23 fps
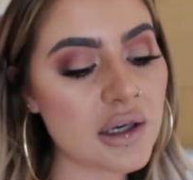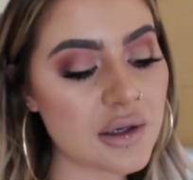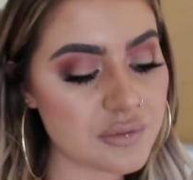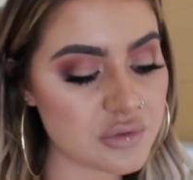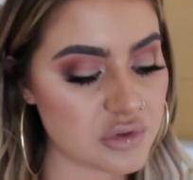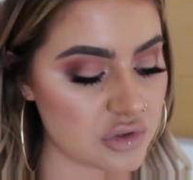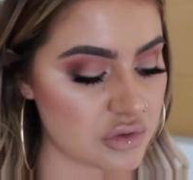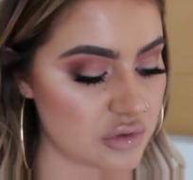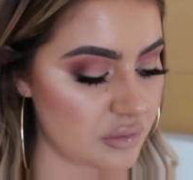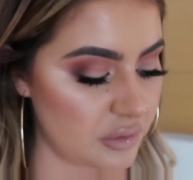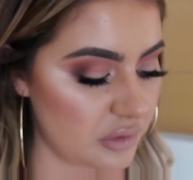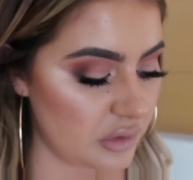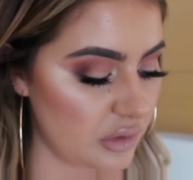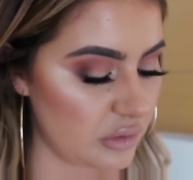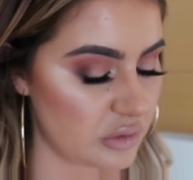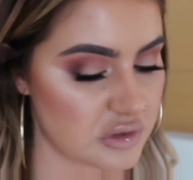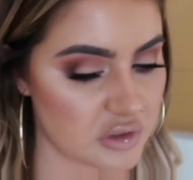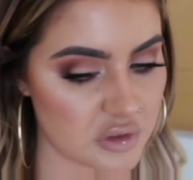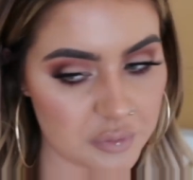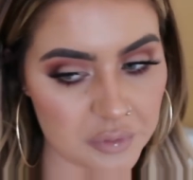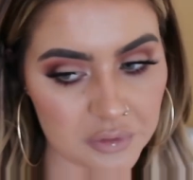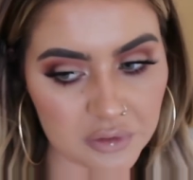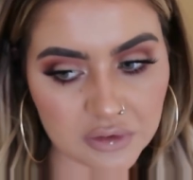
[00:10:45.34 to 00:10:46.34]
yep, so we're going to
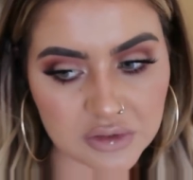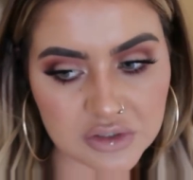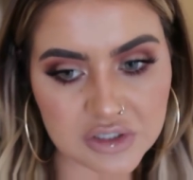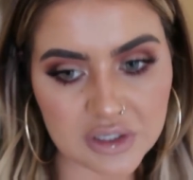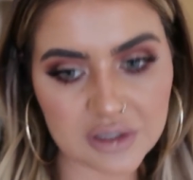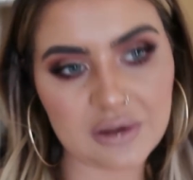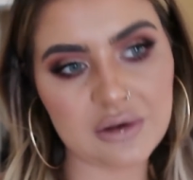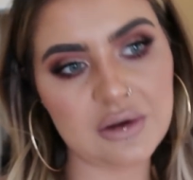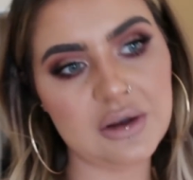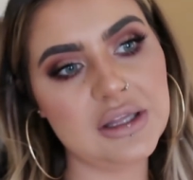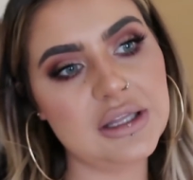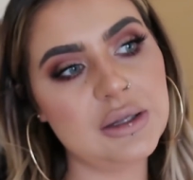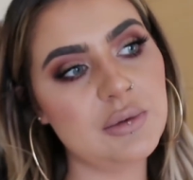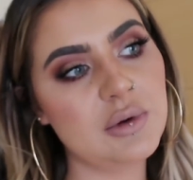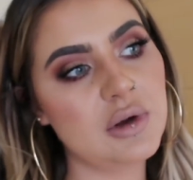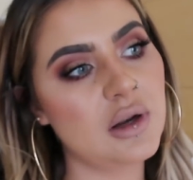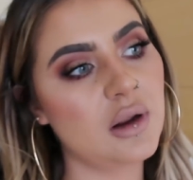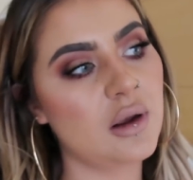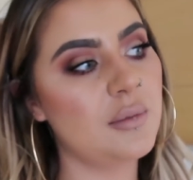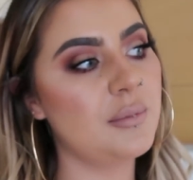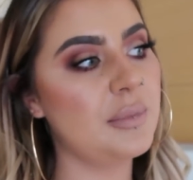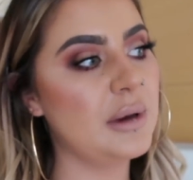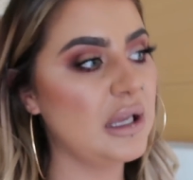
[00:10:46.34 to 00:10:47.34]
go to the pool and chill out and then we're
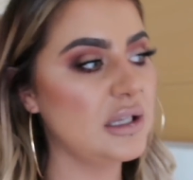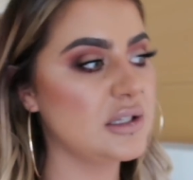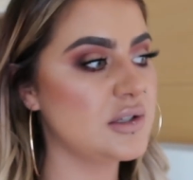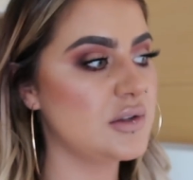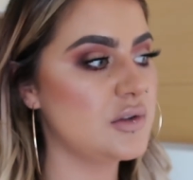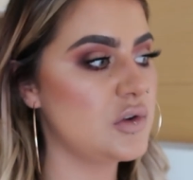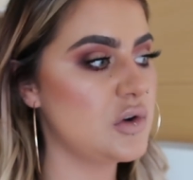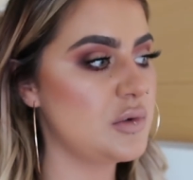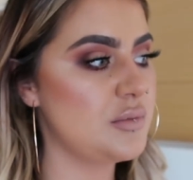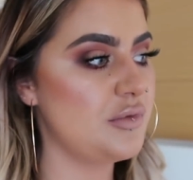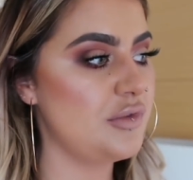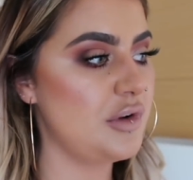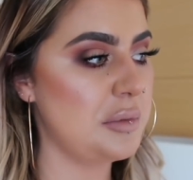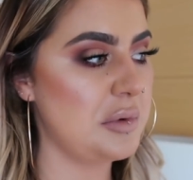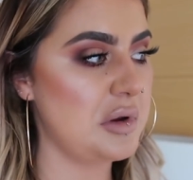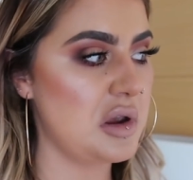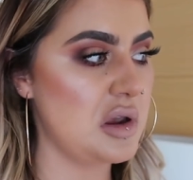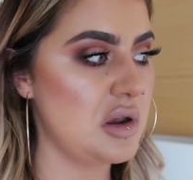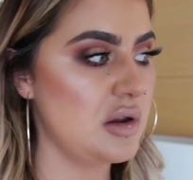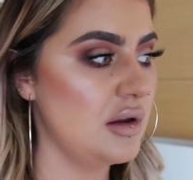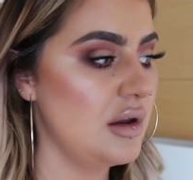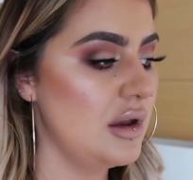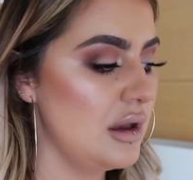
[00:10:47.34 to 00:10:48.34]
going to come back to the room for
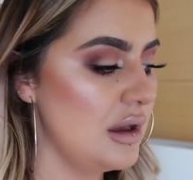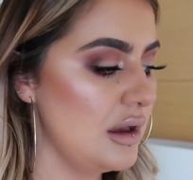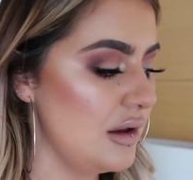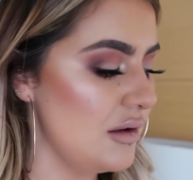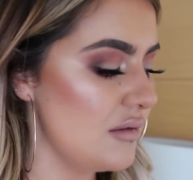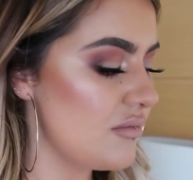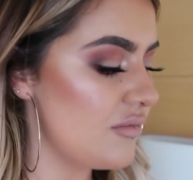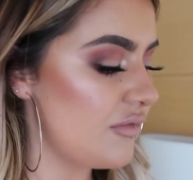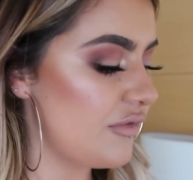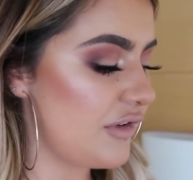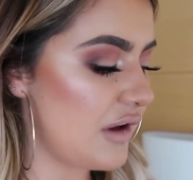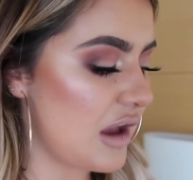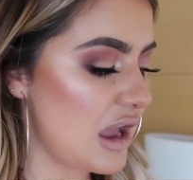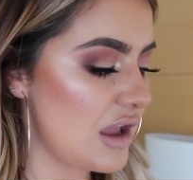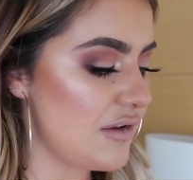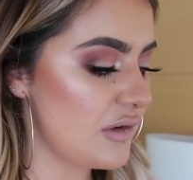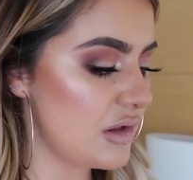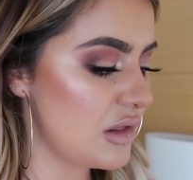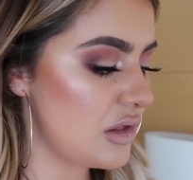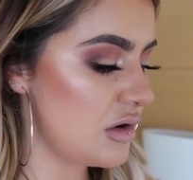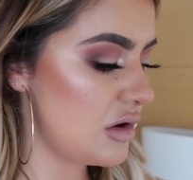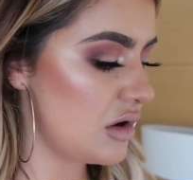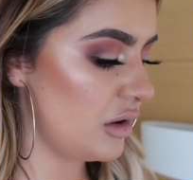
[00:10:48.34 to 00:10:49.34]
about
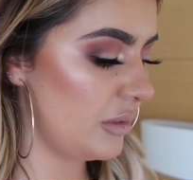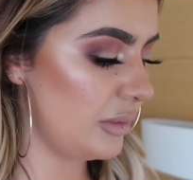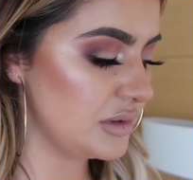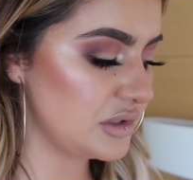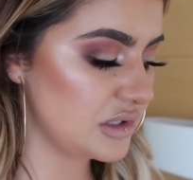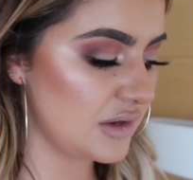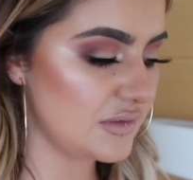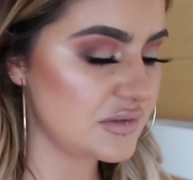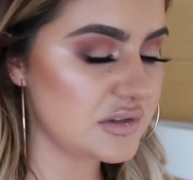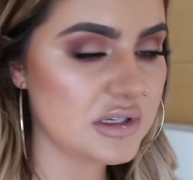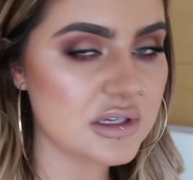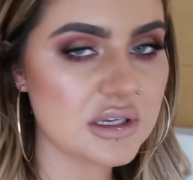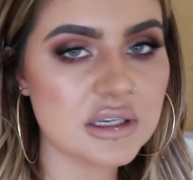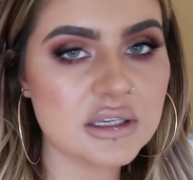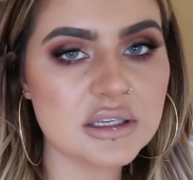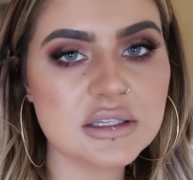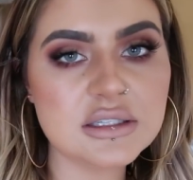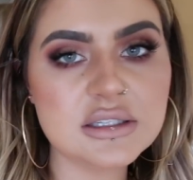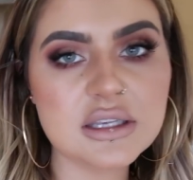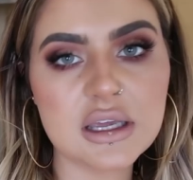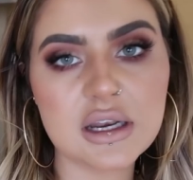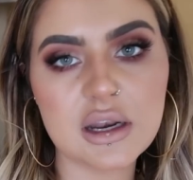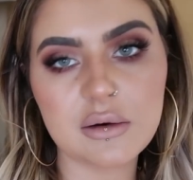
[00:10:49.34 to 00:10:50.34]
five o'clock, which gives
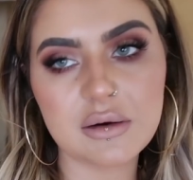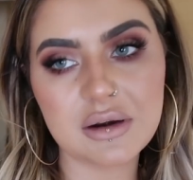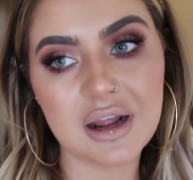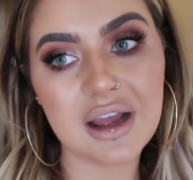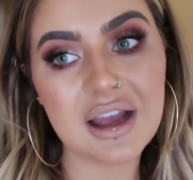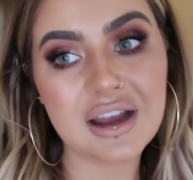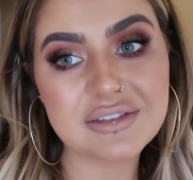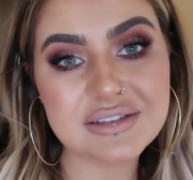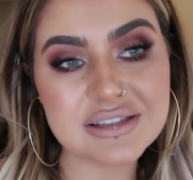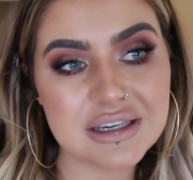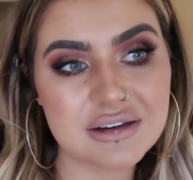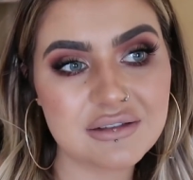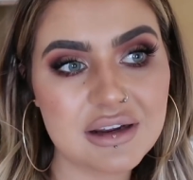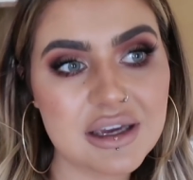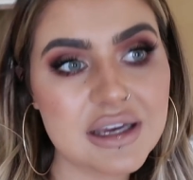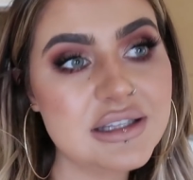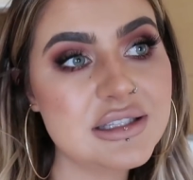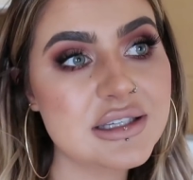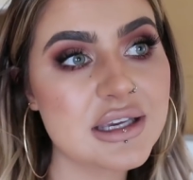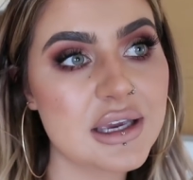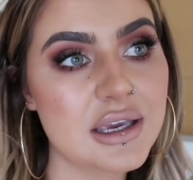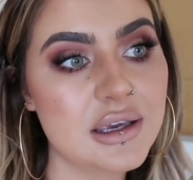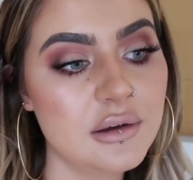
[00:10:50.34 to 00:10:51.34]
us an hour and a half to get
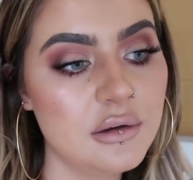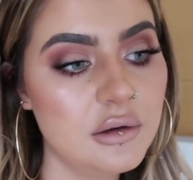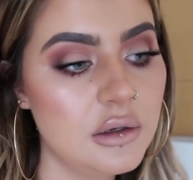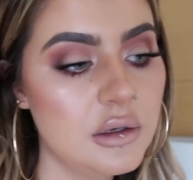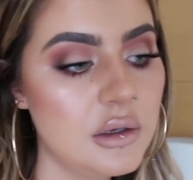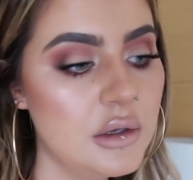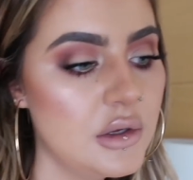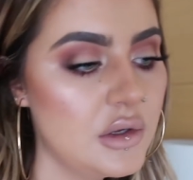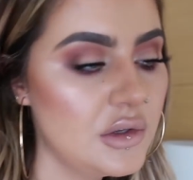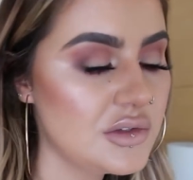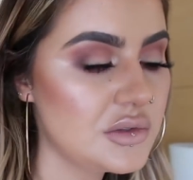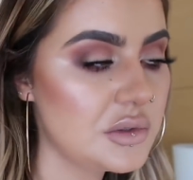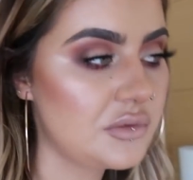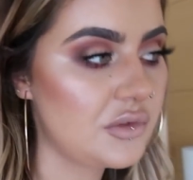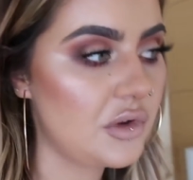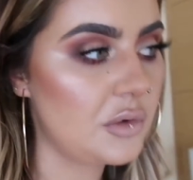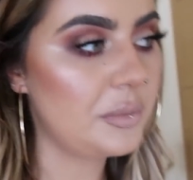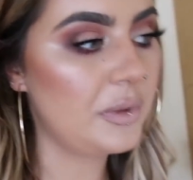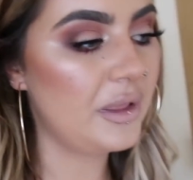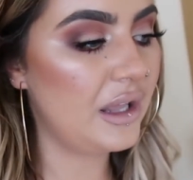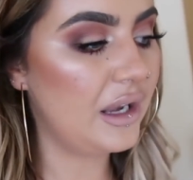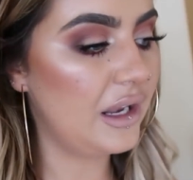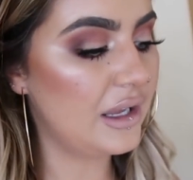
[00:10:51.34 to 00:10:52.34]
ready. So we've
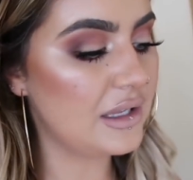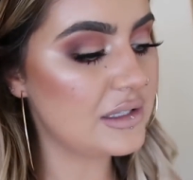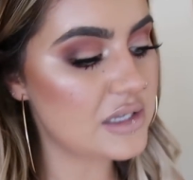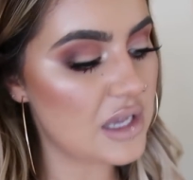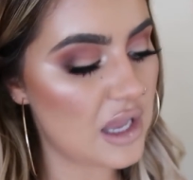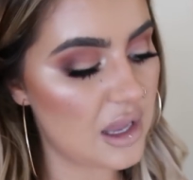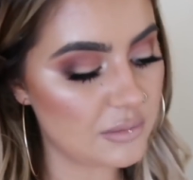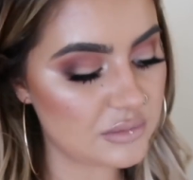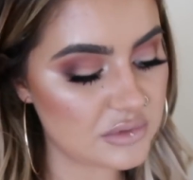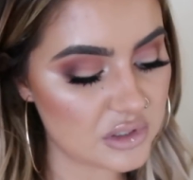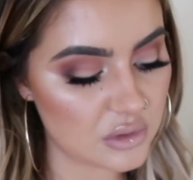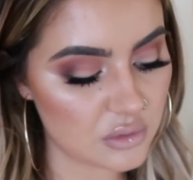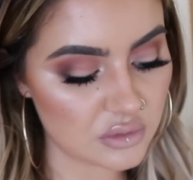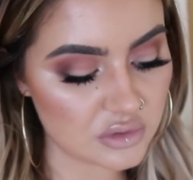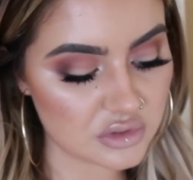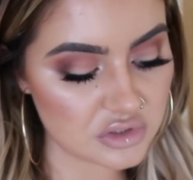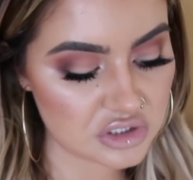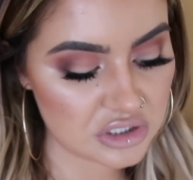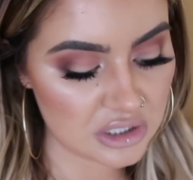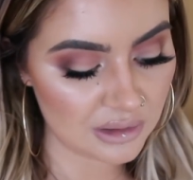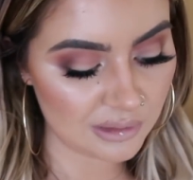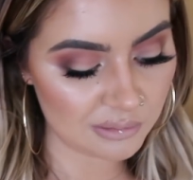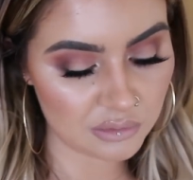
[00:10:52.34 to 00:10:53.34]
got plenty of time to go
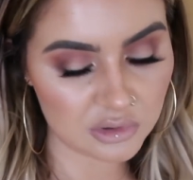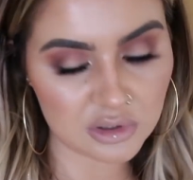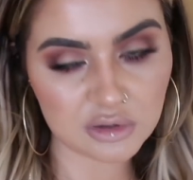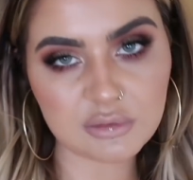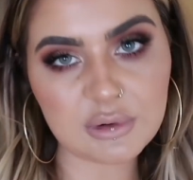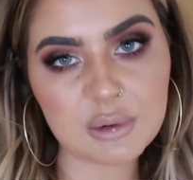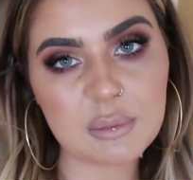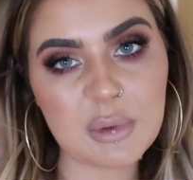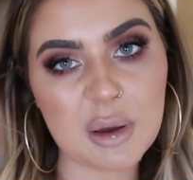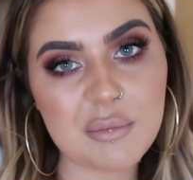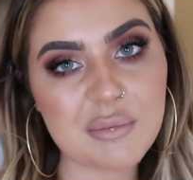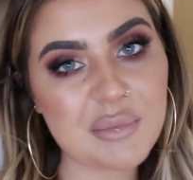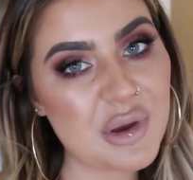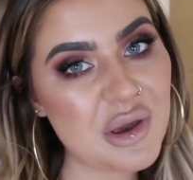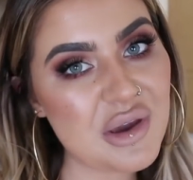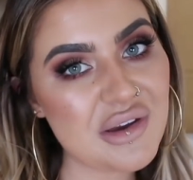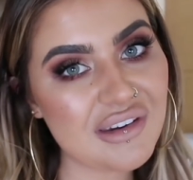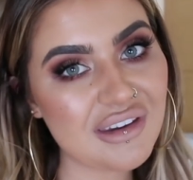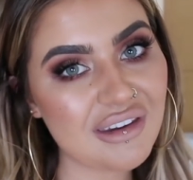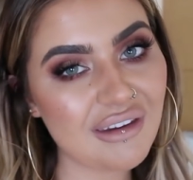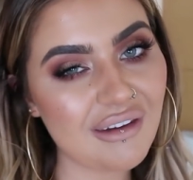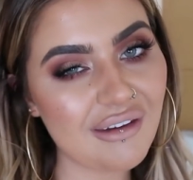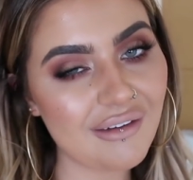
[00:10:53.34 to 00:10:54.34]
and chill. I'm going to read my
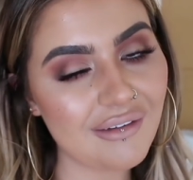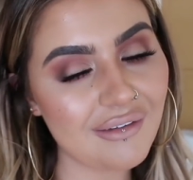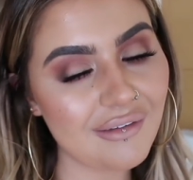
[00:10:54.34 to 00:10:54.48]
book.